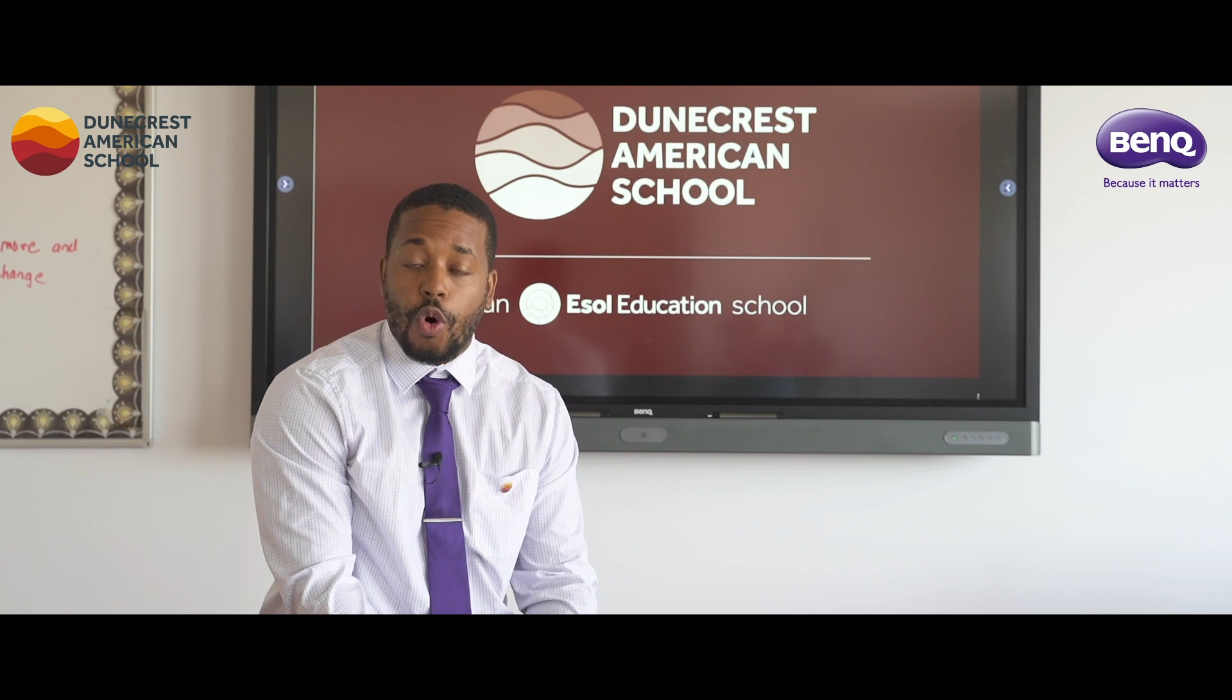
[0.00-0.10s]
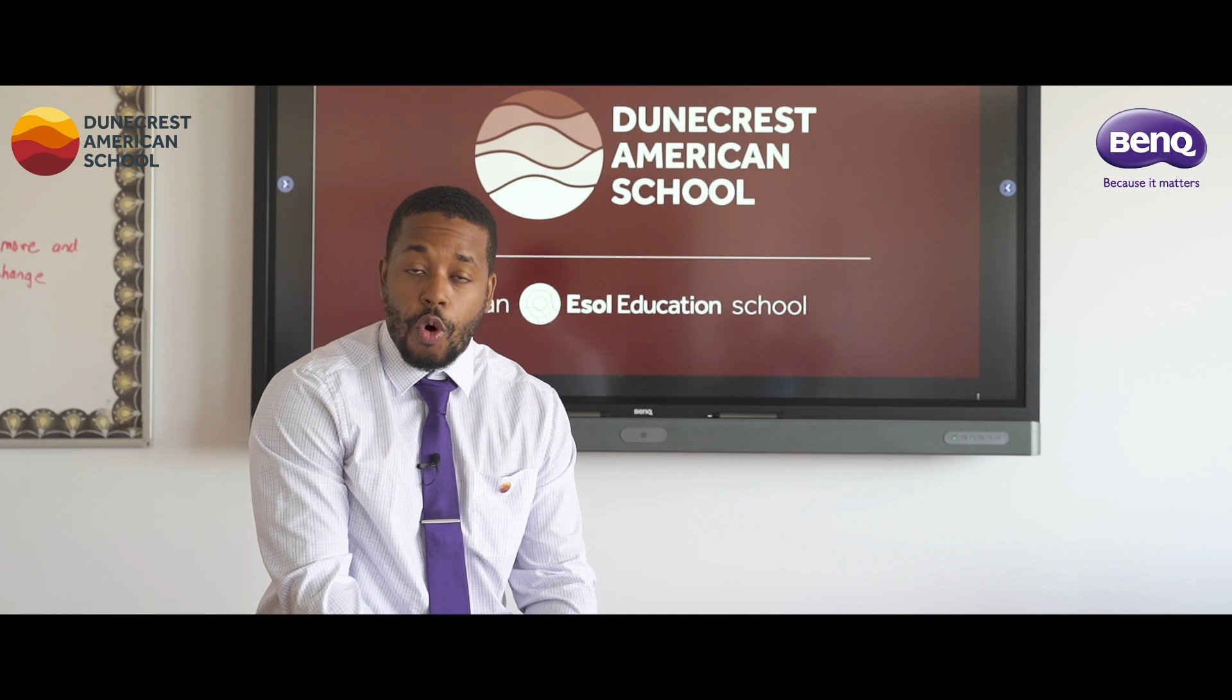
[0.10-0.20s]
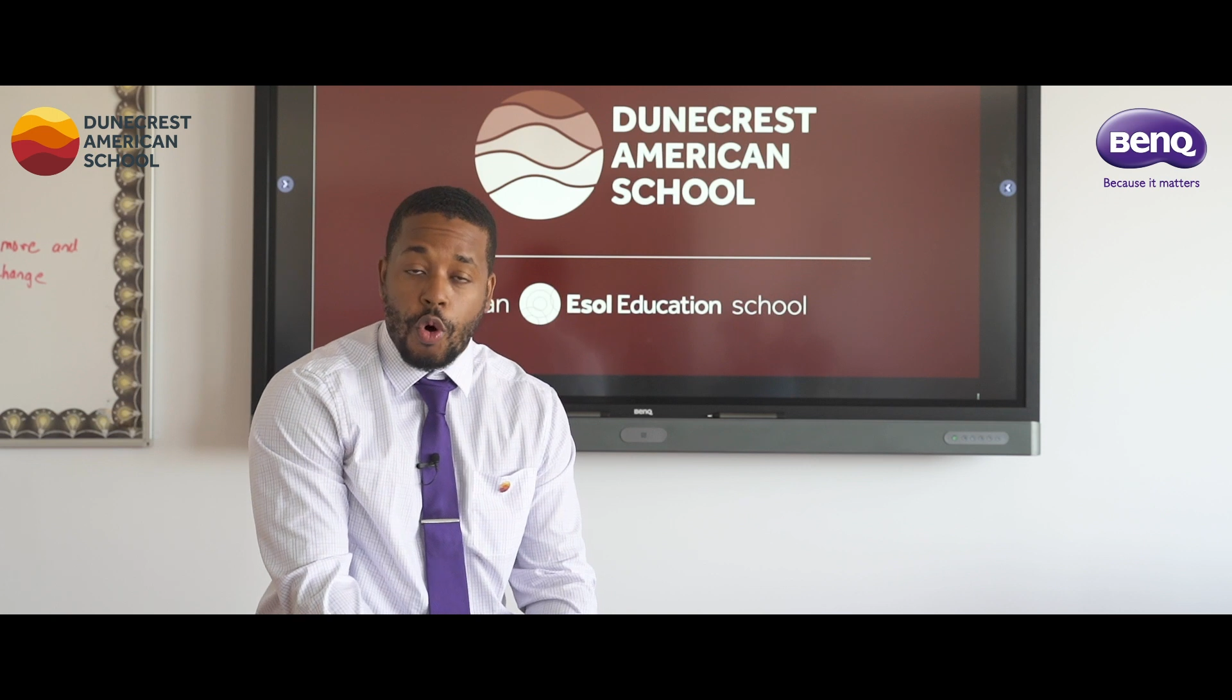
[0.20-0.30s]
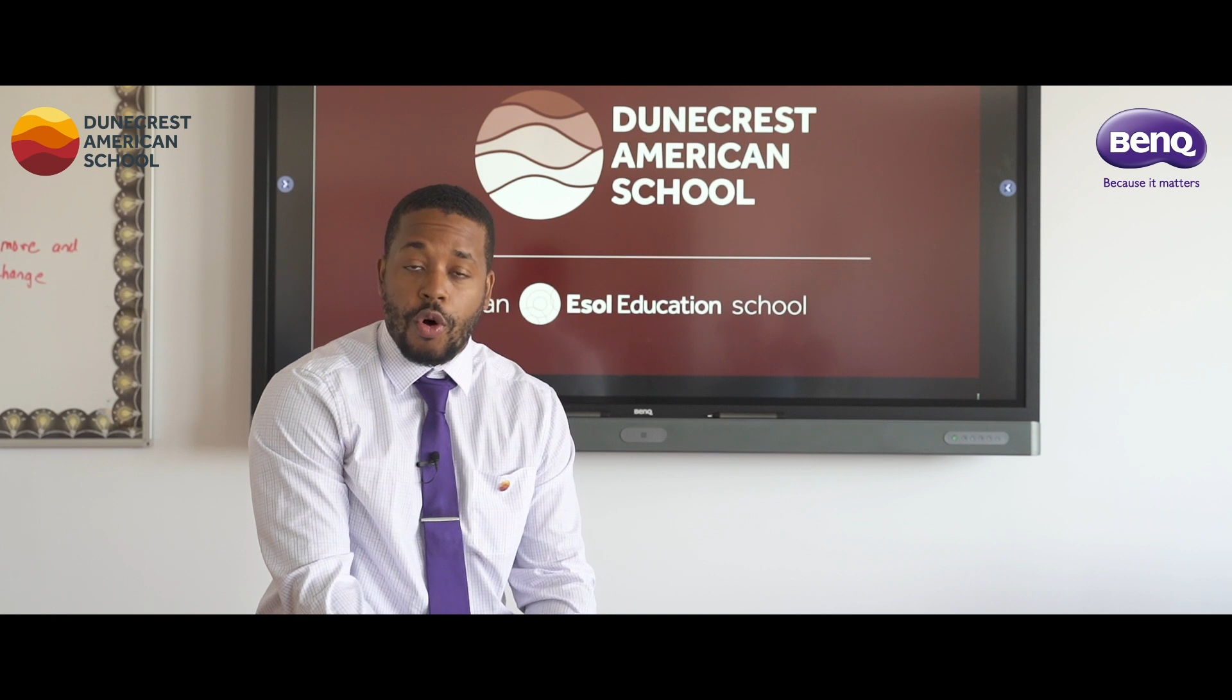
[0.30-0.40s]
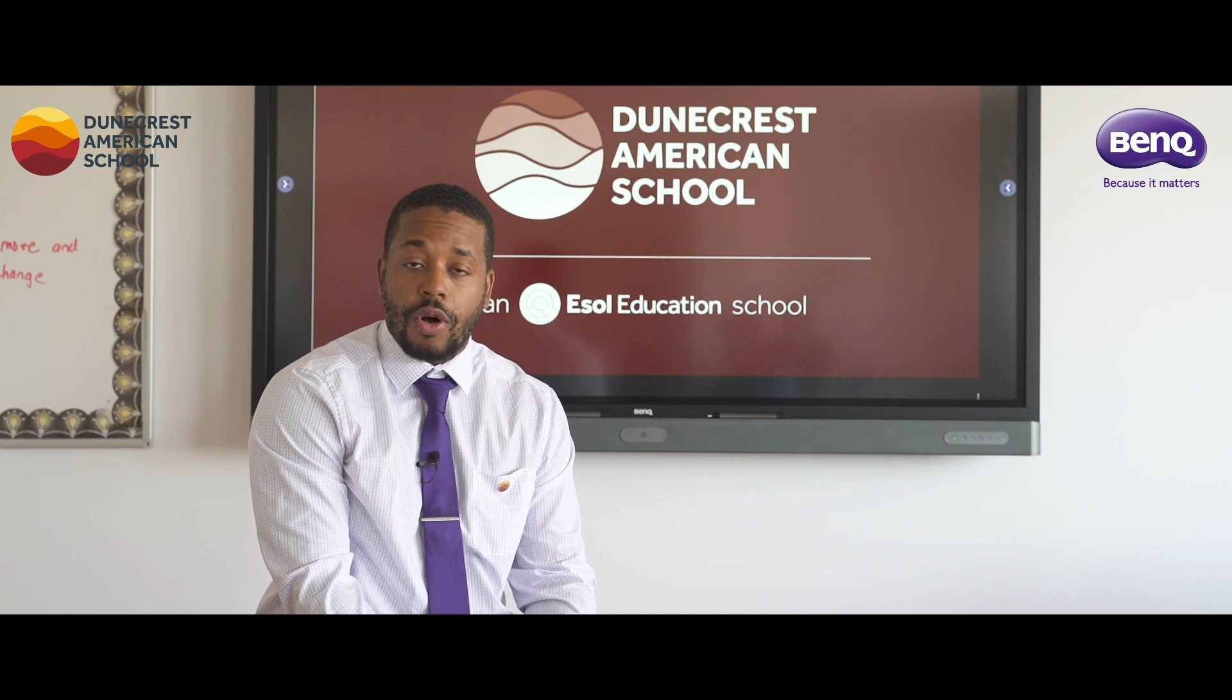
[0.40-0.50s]

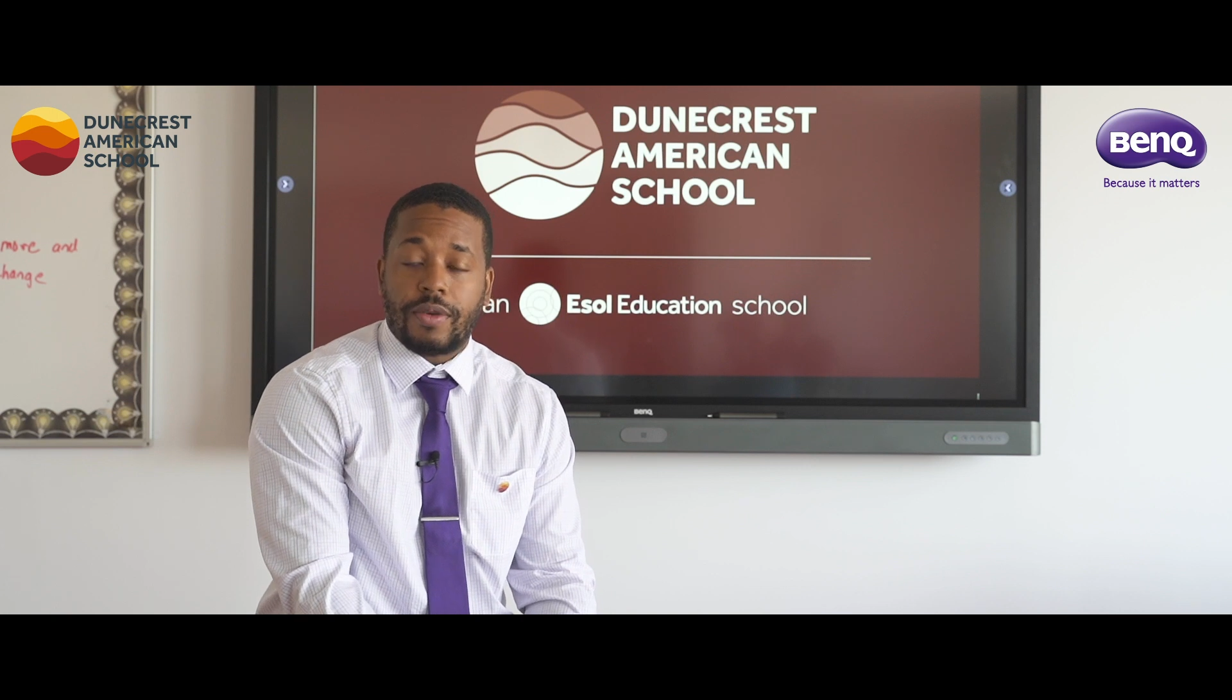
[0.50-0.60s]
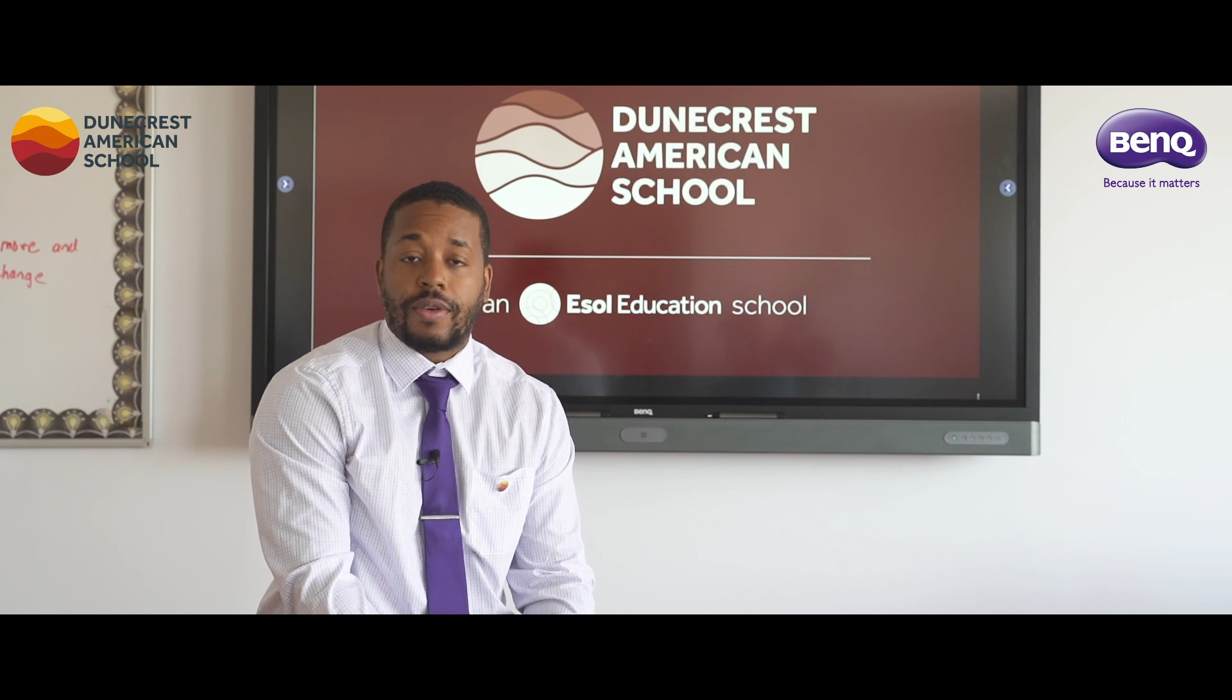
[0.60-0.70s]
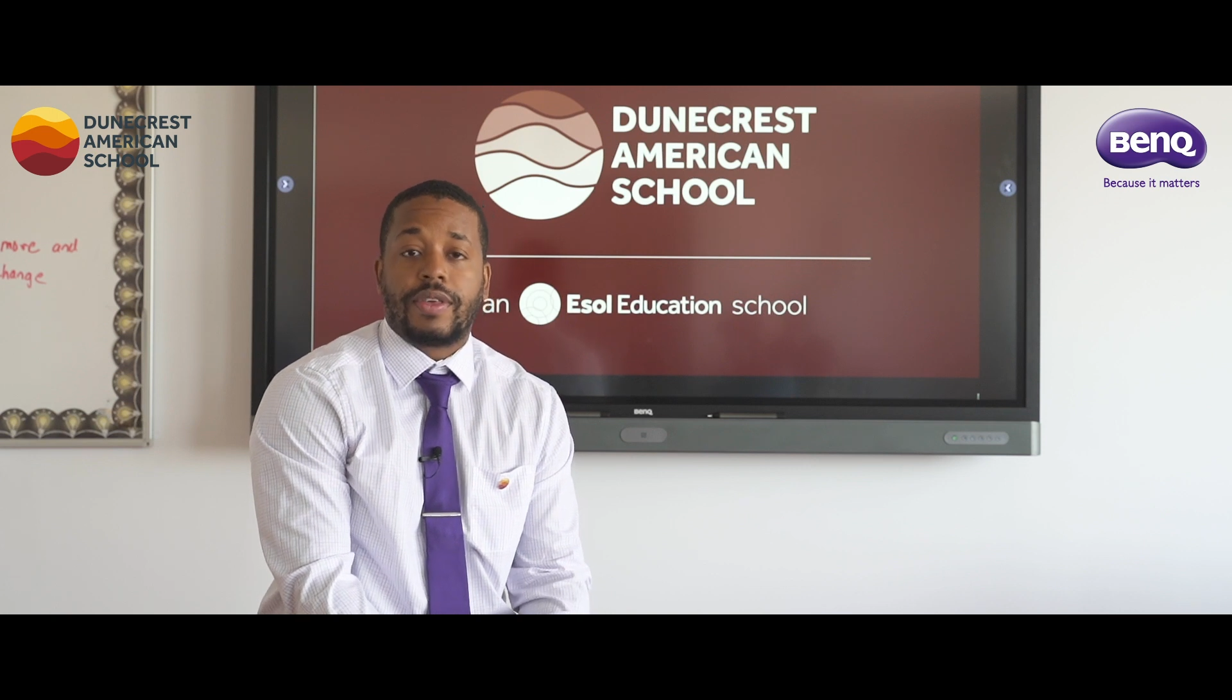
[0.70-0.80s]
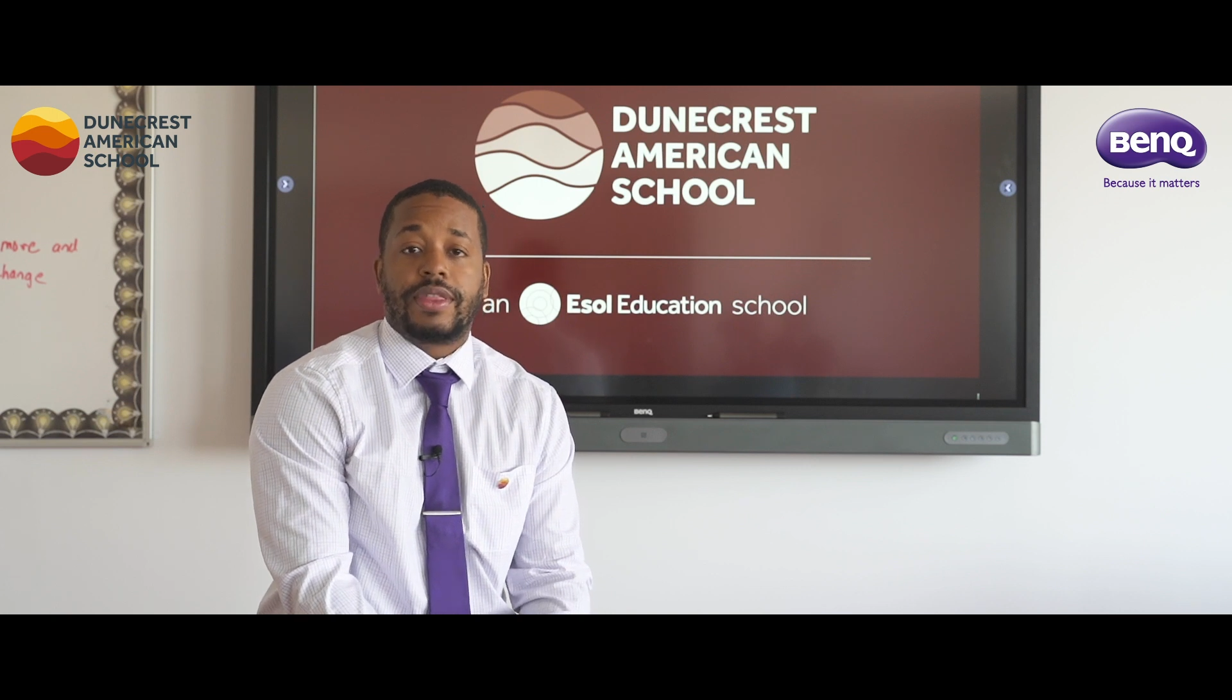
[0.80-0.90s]
or